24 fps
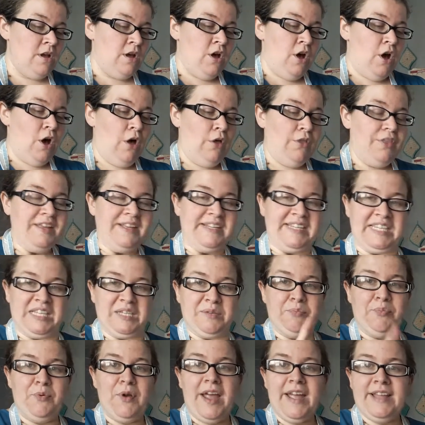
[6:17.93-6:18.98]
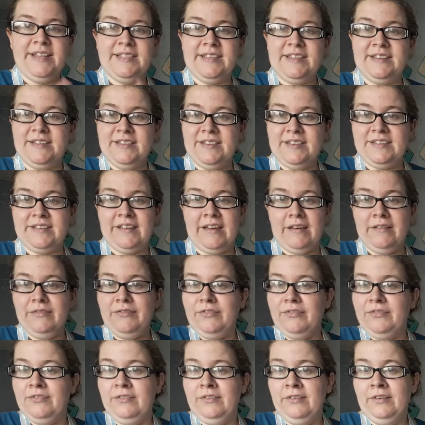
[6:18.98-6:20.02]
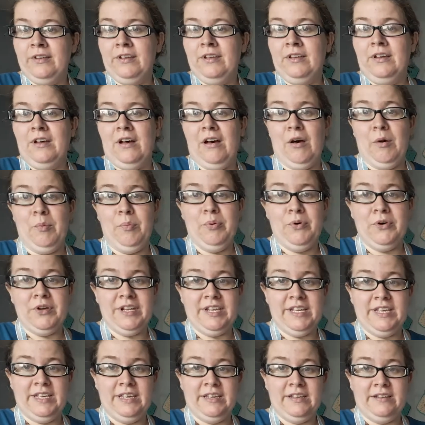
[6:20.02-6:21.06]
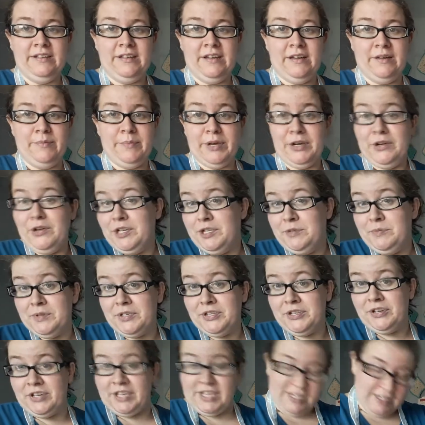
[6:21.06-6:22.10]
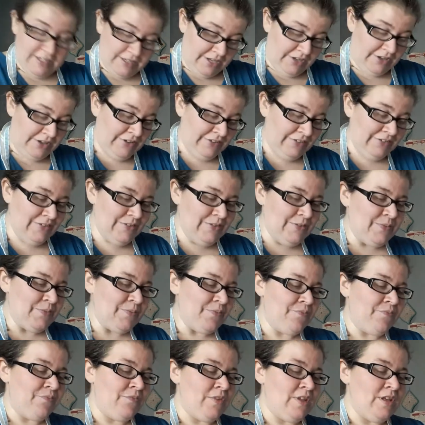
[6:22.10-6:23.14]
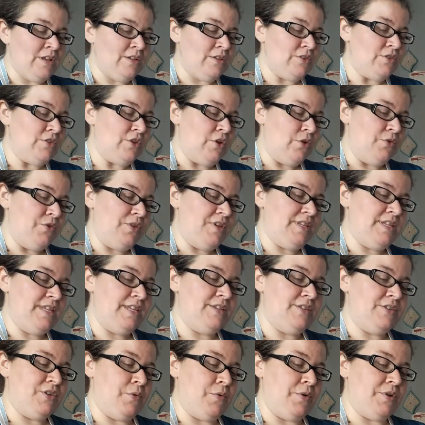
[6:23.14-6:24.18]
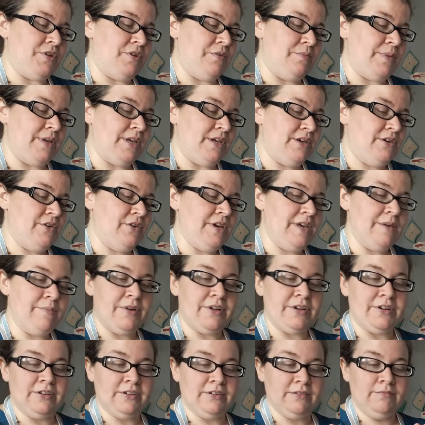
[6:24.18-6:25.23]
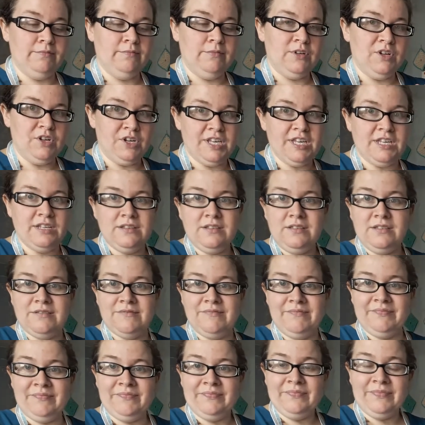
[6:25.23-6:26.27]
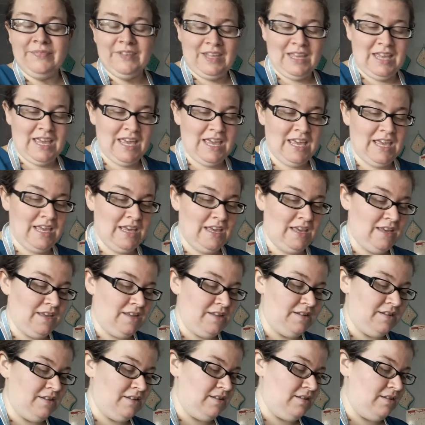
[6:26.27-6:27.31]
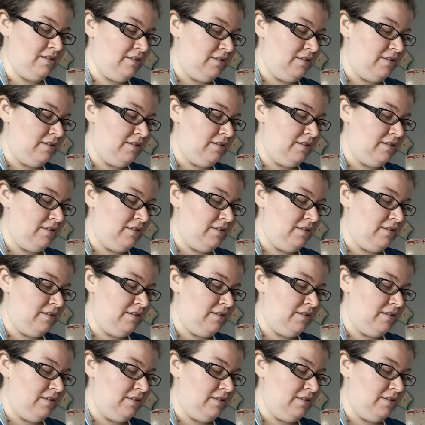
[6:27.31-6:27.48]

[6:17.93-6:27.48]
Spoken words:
all these spreads and stuff I'll put in my Christmas cookies. So this is going to be cookie butter cookies, and